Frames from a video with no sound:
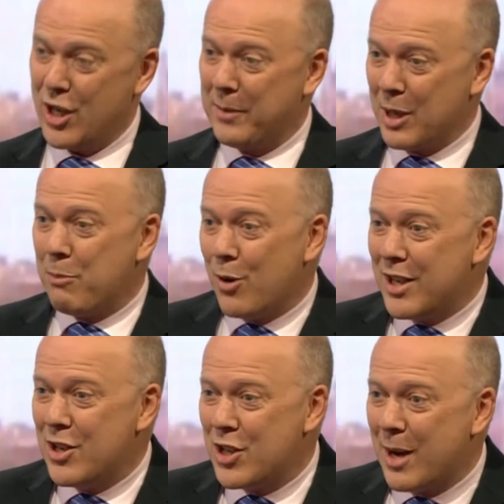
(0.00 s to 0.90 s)
I'm going to put
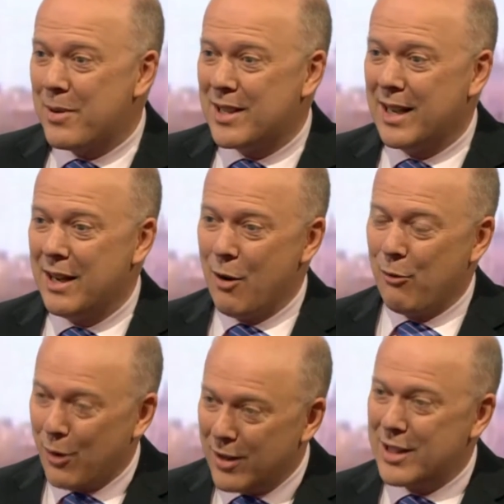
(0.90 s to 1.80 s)
in jeopardy
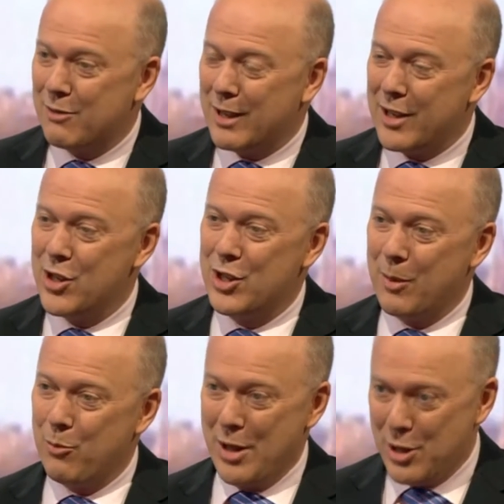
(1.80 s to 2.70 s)
France's
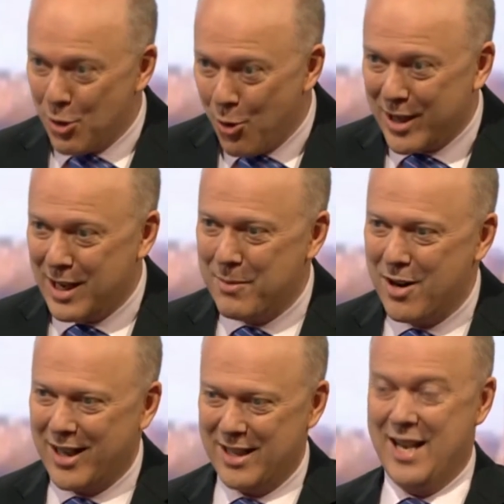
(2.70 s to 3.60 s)
relationship with your key
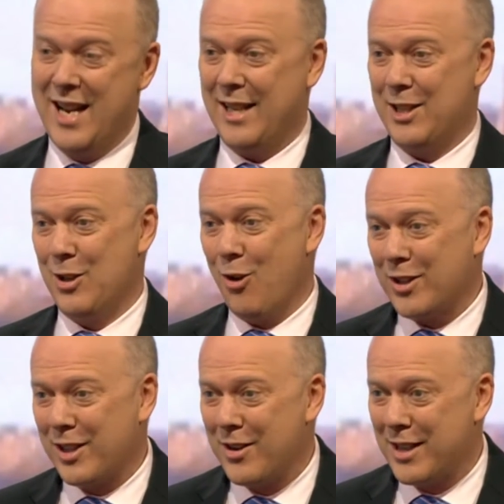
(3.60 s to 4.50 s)
market? It's
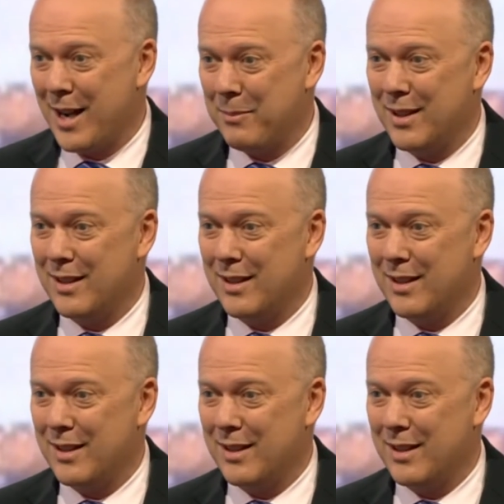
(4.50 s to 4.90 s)
not going to happen.